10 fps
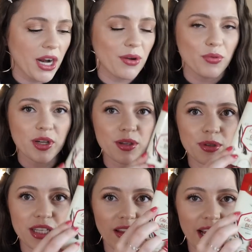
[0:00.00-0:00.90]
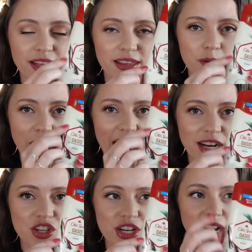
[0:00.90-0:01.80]
I really, really like the
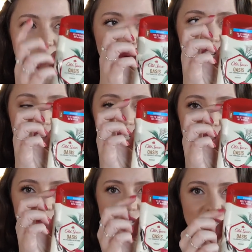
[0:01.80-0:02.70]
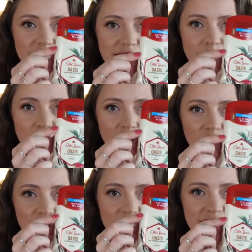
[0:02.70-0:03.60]
packaging. I wish this was like the same
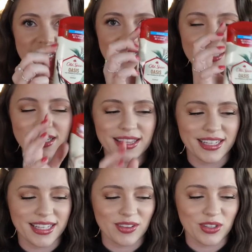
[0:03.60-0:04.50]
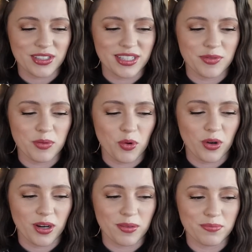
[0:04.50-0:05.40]
color as this because I think it looks even
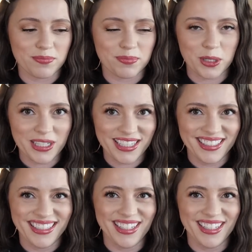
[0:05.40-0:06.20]
more pretty,